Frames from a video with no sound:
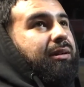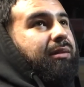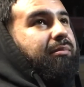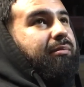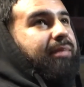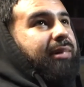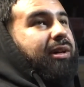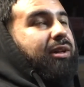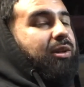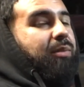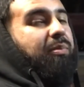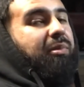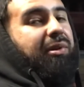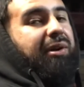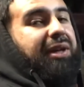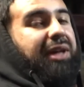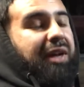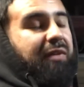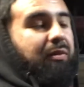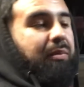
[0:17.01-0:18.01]
my other boy
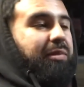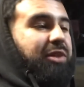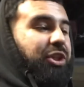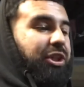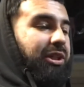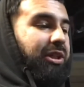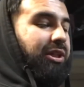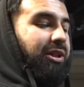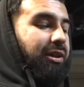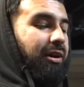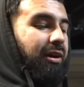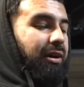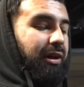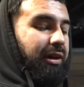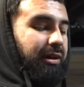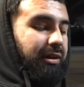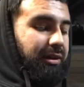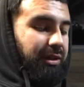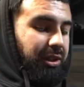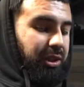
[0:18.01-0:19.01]
gave him a GSR.
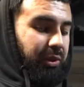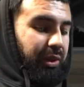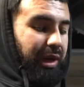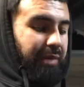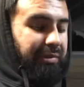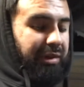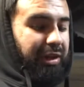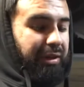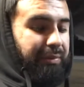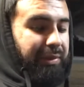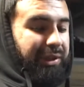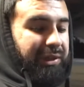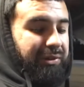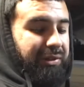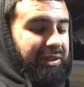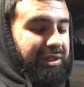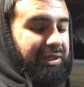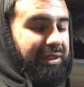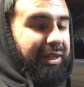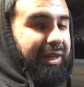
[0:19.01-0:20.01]
So what I'm gonna be doing
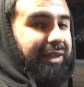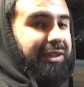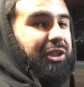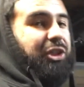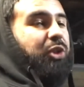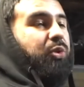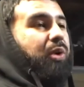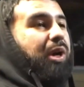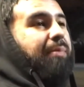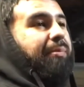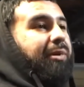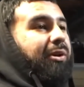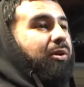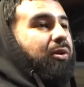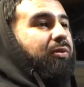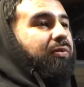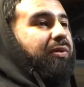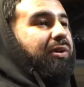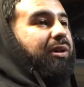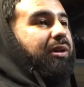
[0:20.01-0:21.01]
today is just swapping
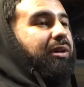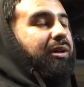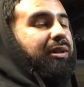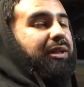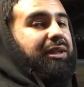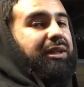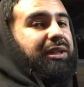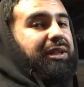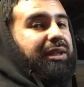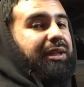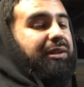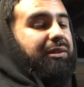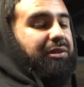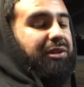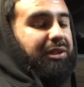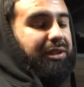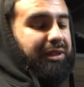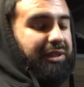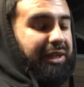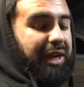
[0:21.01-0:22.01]
over the seals,
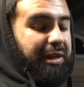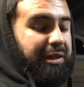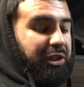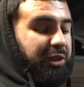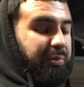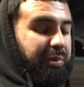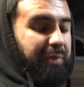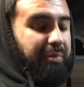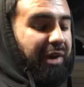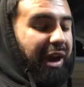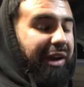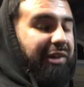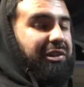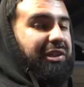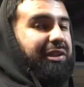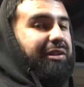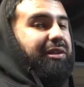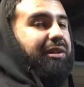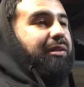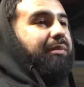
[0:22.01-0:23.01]
cause yeah, I just put brand new
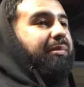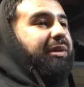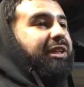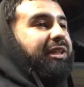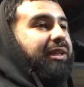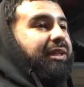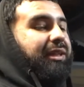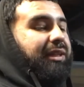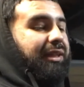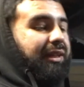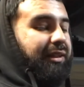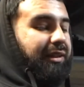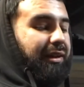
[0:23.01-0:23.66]
seals on the B16.